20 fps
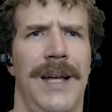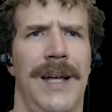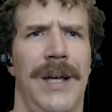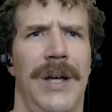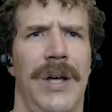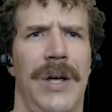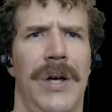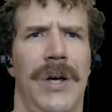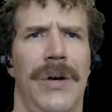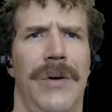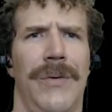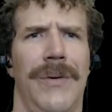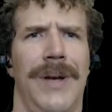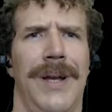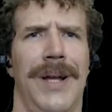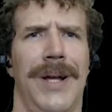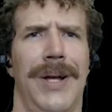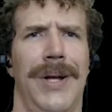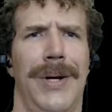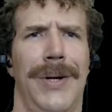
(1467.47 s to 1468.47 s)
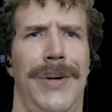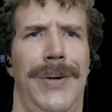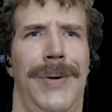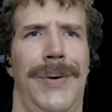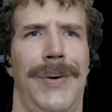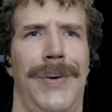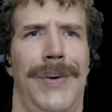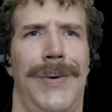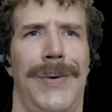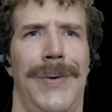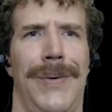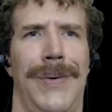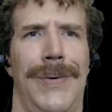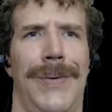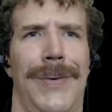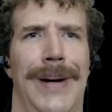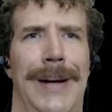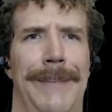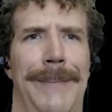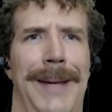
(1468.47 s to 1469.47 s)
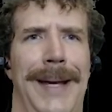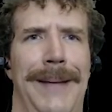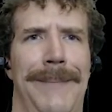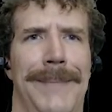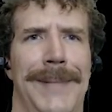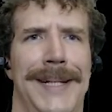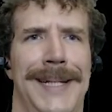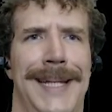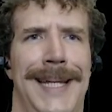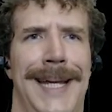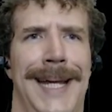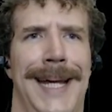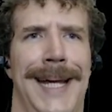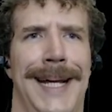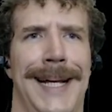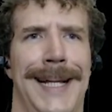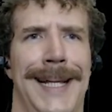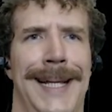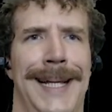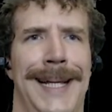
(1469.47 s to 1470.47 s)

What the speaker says: Oh no, I made mistakes.